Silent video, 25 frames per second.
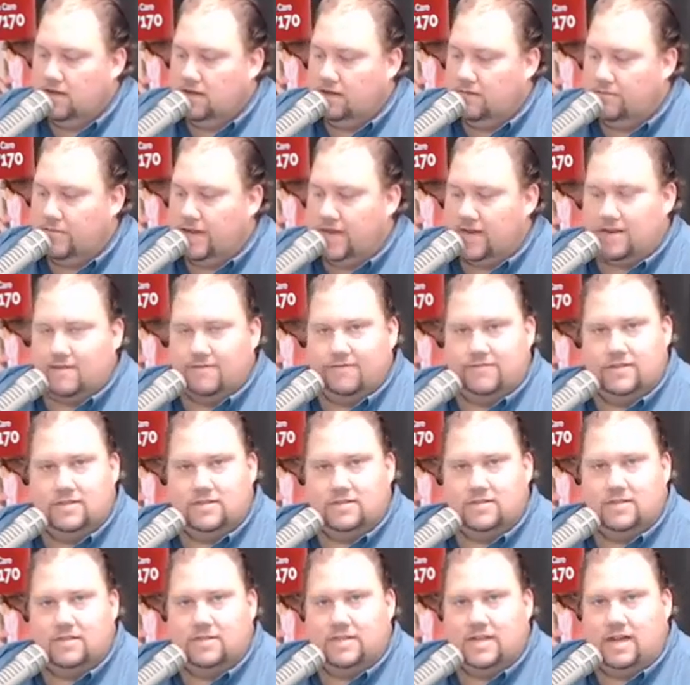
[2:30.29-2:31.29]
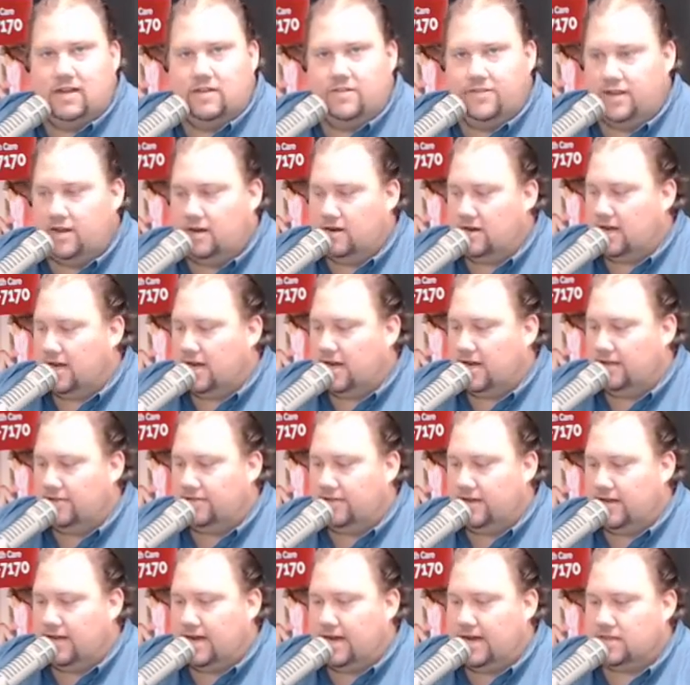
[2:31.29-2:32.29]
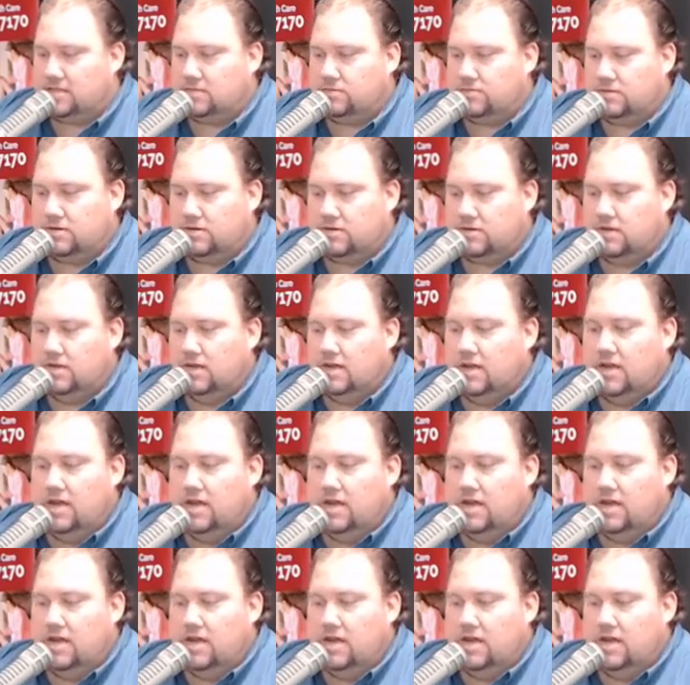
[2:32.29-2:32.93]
make a visit down there to Hialeah Hospital.